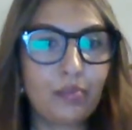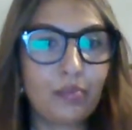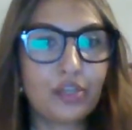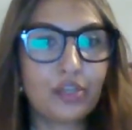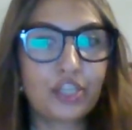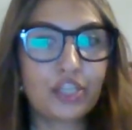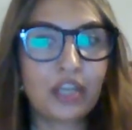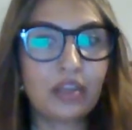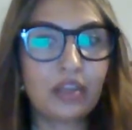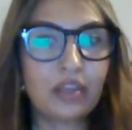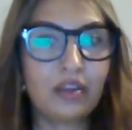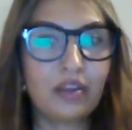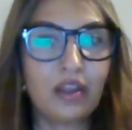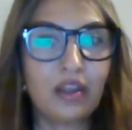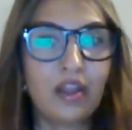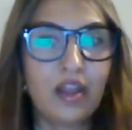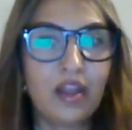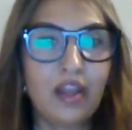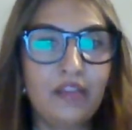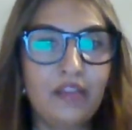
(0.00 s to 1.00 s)
pushing
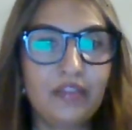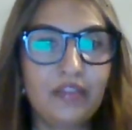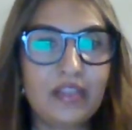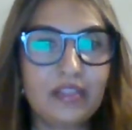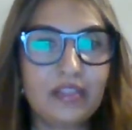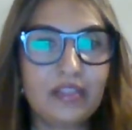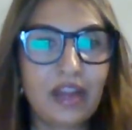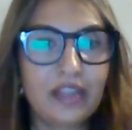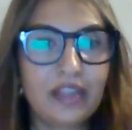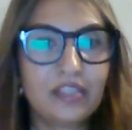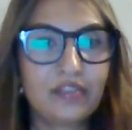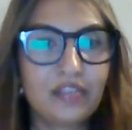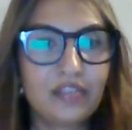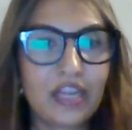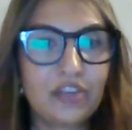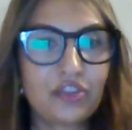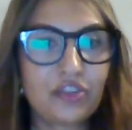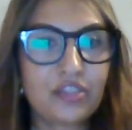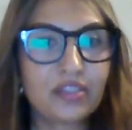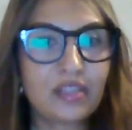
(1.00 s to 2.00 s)
these kinds of
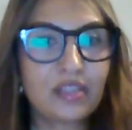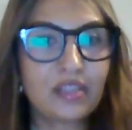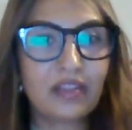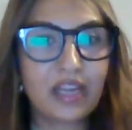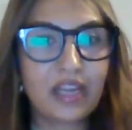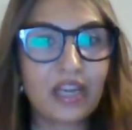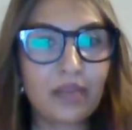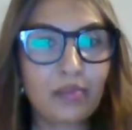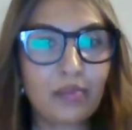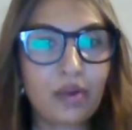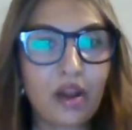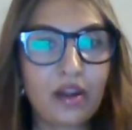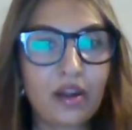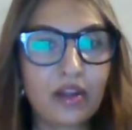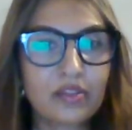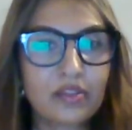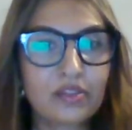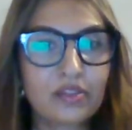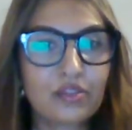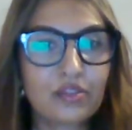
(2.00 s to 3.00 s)
dangerous skin lightening
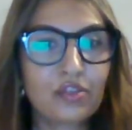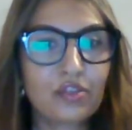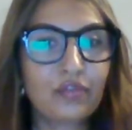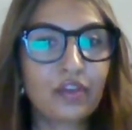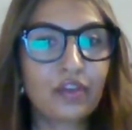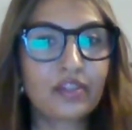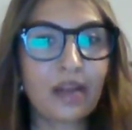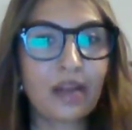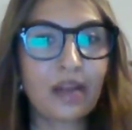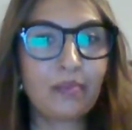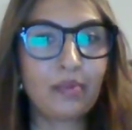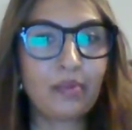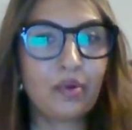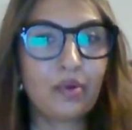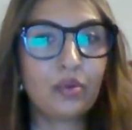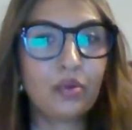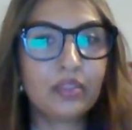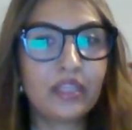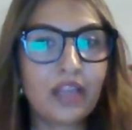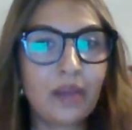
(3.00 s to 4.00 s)
products. So for
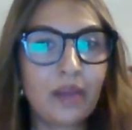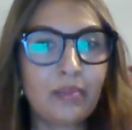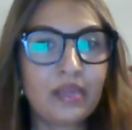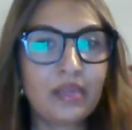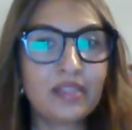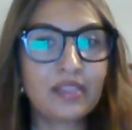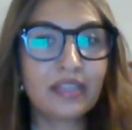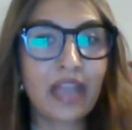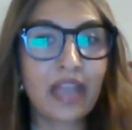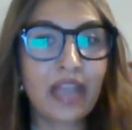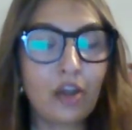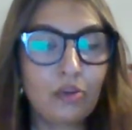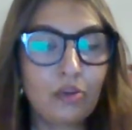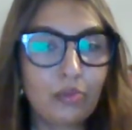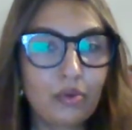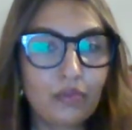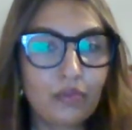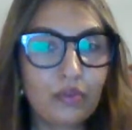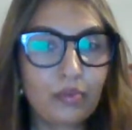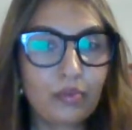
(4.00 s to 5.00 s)
example, holding companies
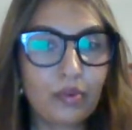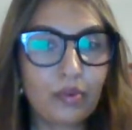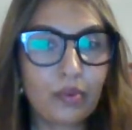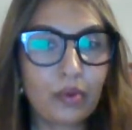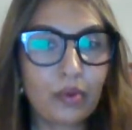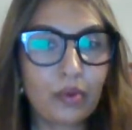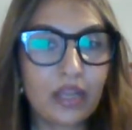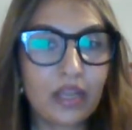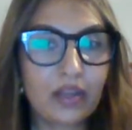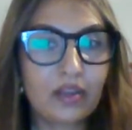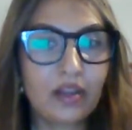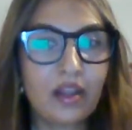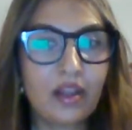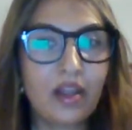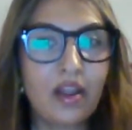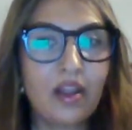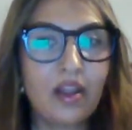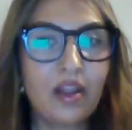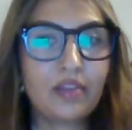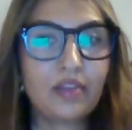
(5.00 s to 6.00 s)
accountable for promoting
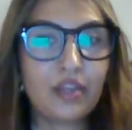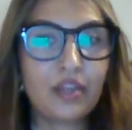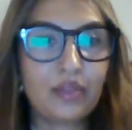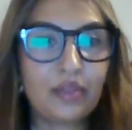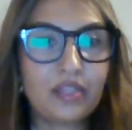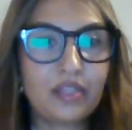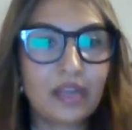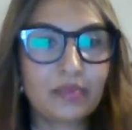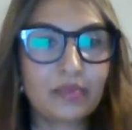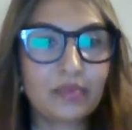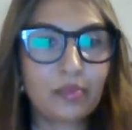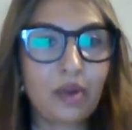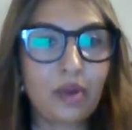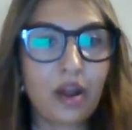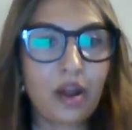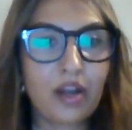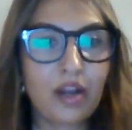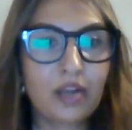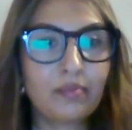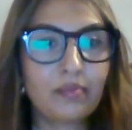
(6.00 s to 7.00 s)
these types of
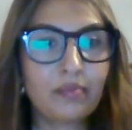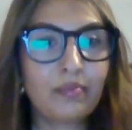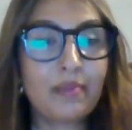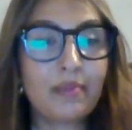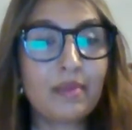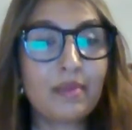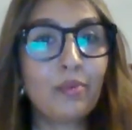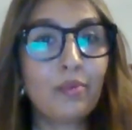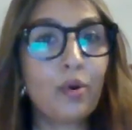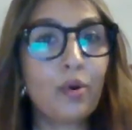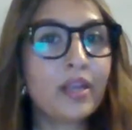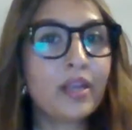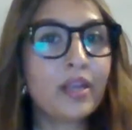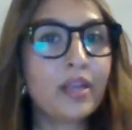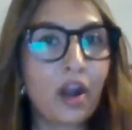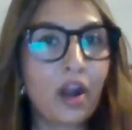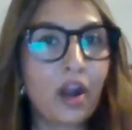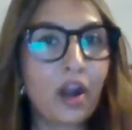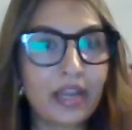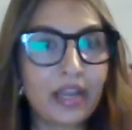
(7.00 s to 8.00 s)
products, maybe
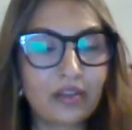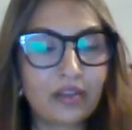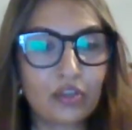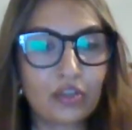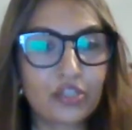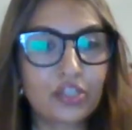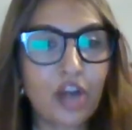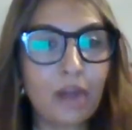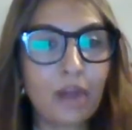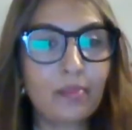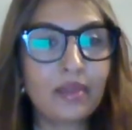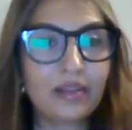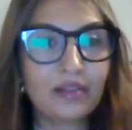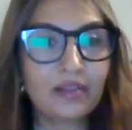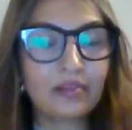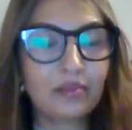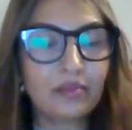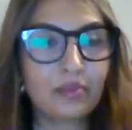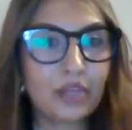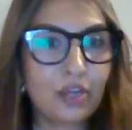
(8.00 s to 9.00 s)
boycotting or
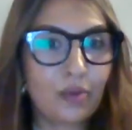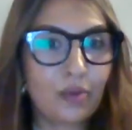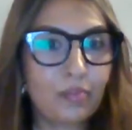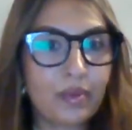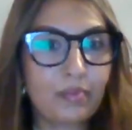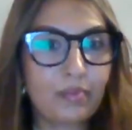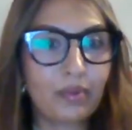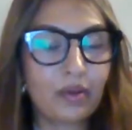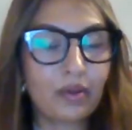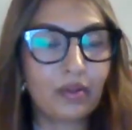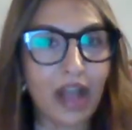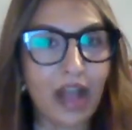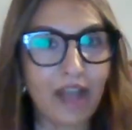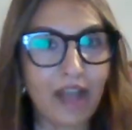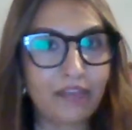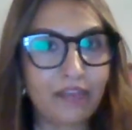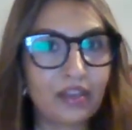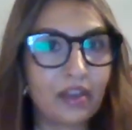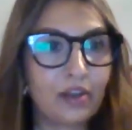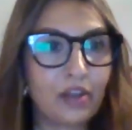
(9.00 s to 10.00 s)
stopping, people
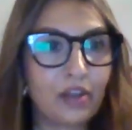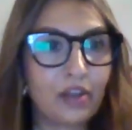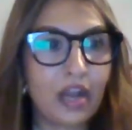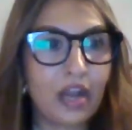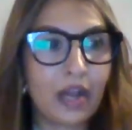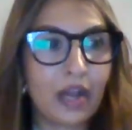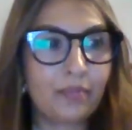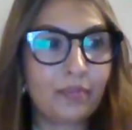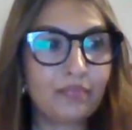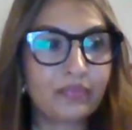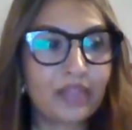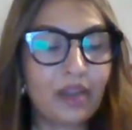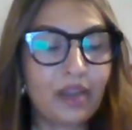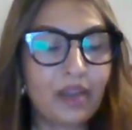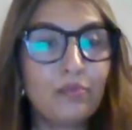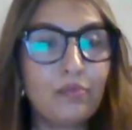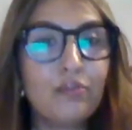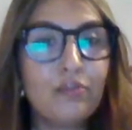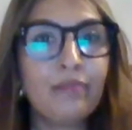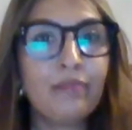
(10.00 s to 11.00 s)
having a
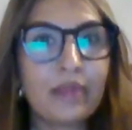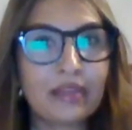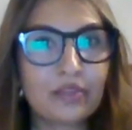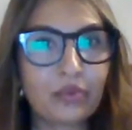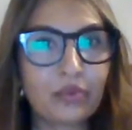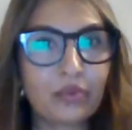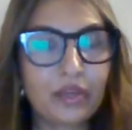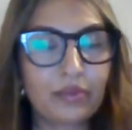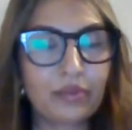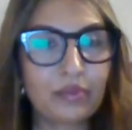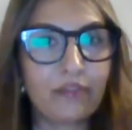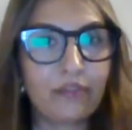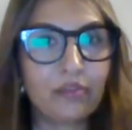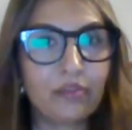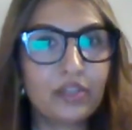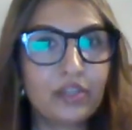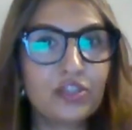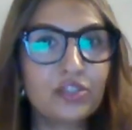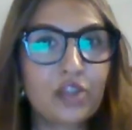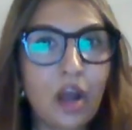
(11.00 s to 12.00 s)
movement where
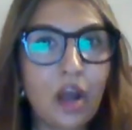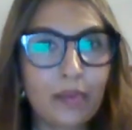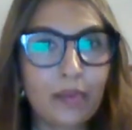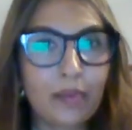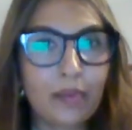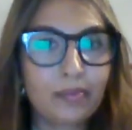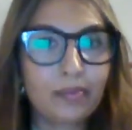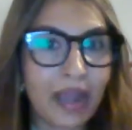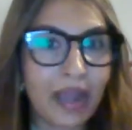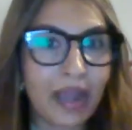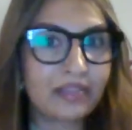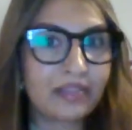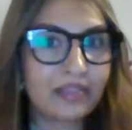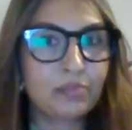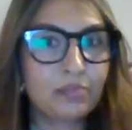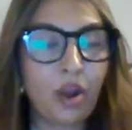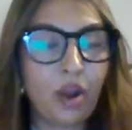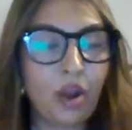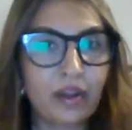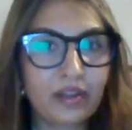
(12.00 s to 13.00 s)
everyone stops buying these
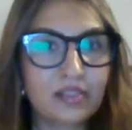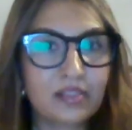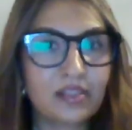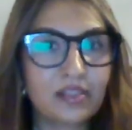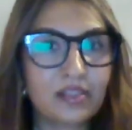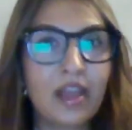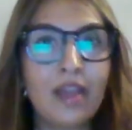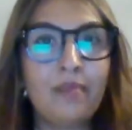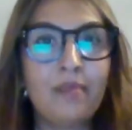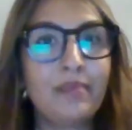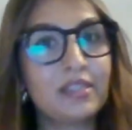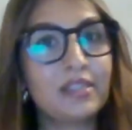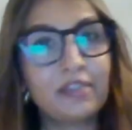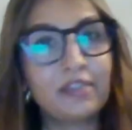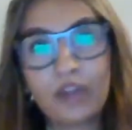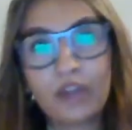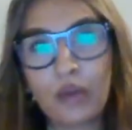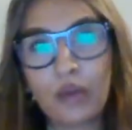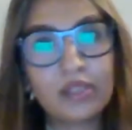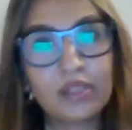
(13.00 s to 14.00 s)
products. Because
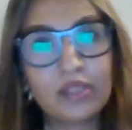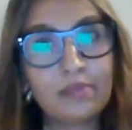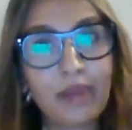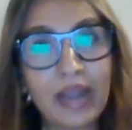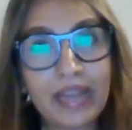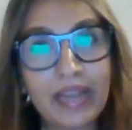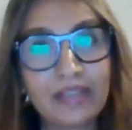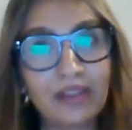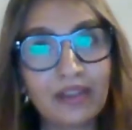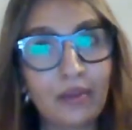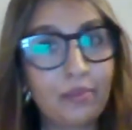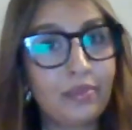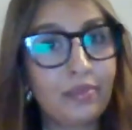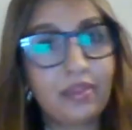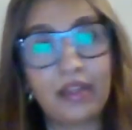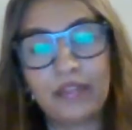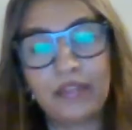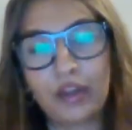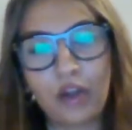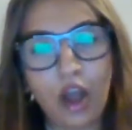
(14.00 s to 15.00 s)
if no one's buying them,
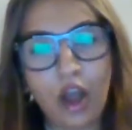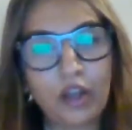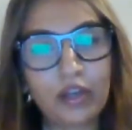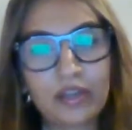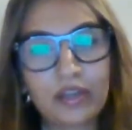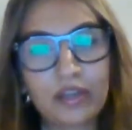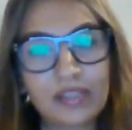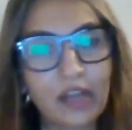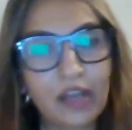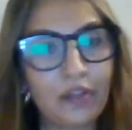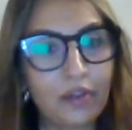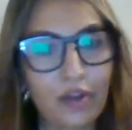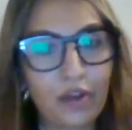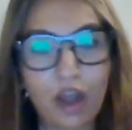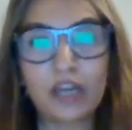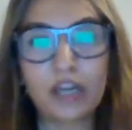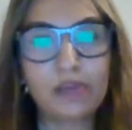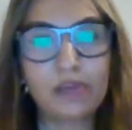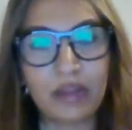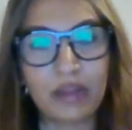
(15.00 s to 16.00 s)
then they're not going to sell. They're
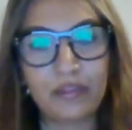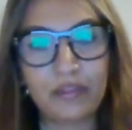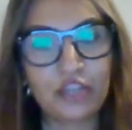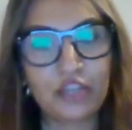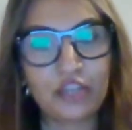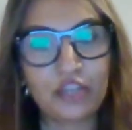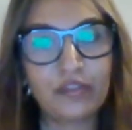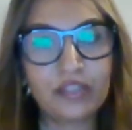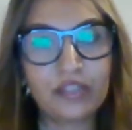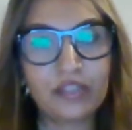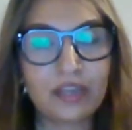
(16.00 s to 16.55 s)
not going to be on the shelves